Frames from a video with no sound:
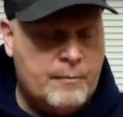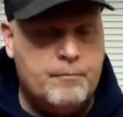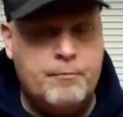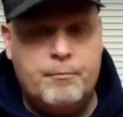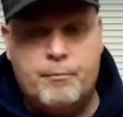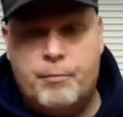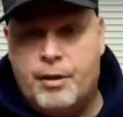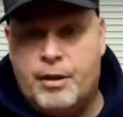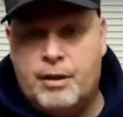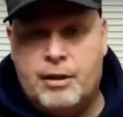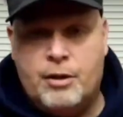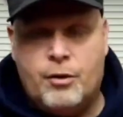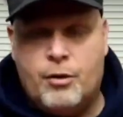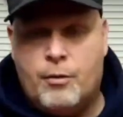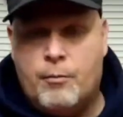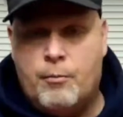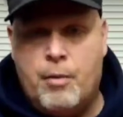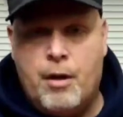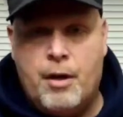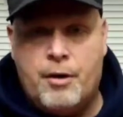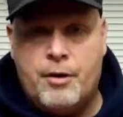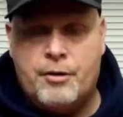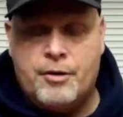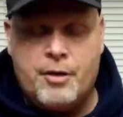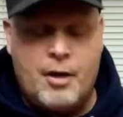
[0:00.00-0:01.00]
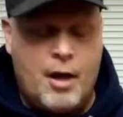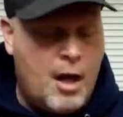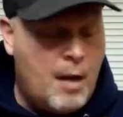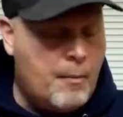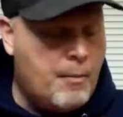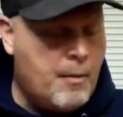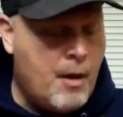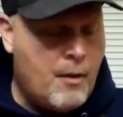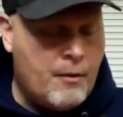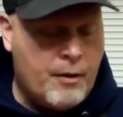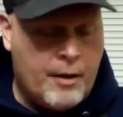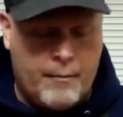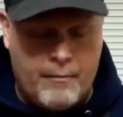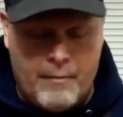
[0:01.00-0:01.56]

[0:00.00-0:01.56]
Put a little butter top on it,